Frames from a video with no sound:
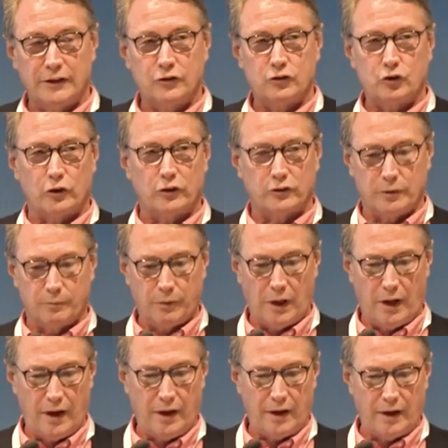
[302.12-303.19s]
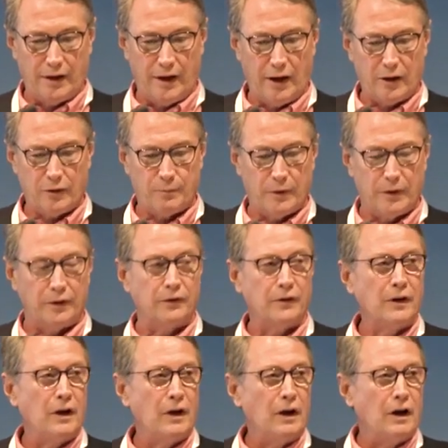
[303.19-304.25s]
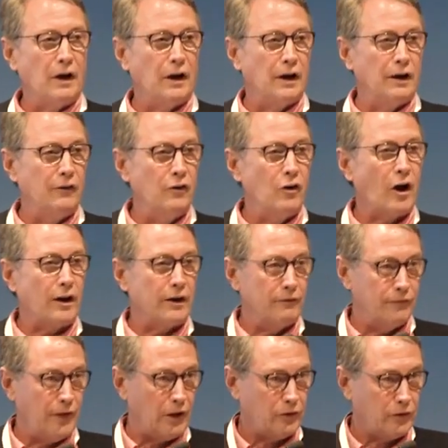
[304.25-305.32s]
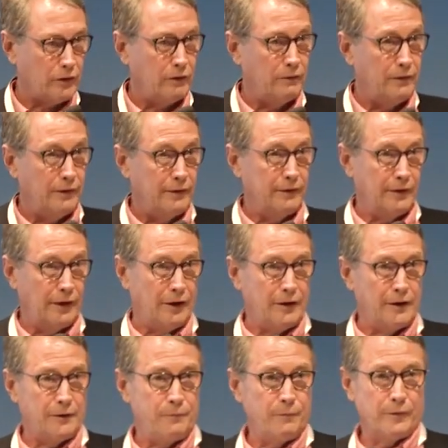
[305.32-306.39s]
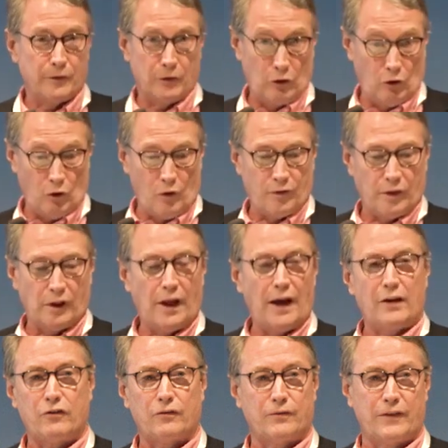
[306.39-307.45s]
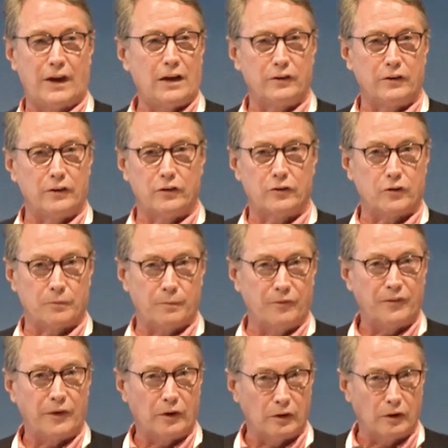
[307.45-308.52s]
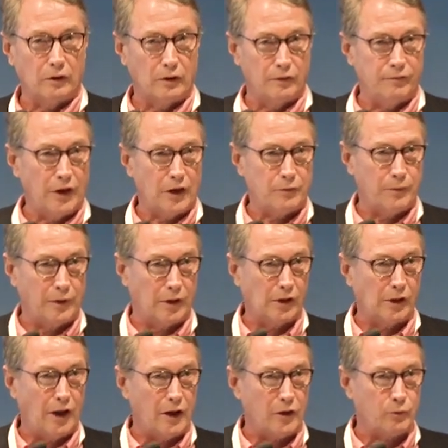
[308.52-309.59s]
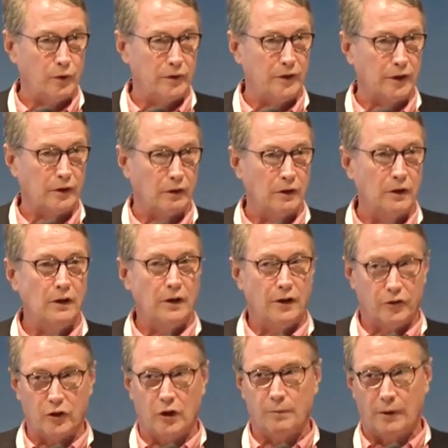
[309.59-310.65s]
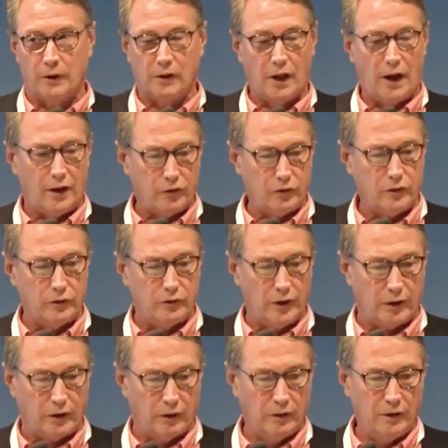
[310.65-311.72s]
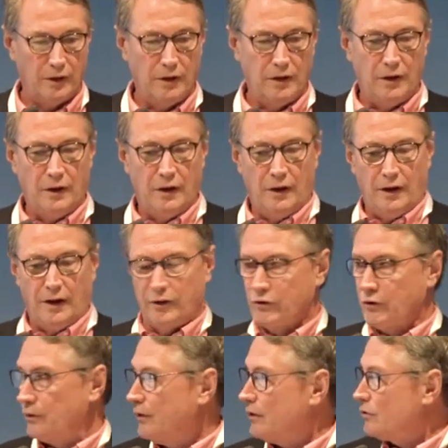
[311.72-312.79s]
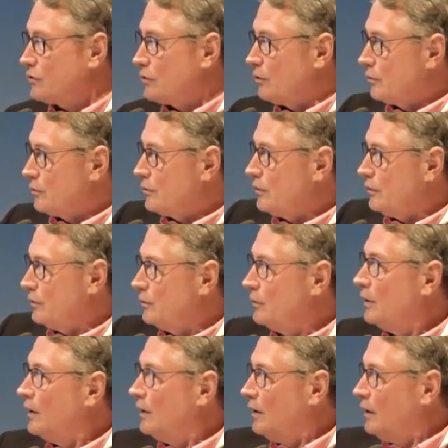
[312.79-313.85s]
in short supply and has been not invested you know, over the last 10 years, there's been very little investment in class one nickel. It's all been class two nickel. And so this shows you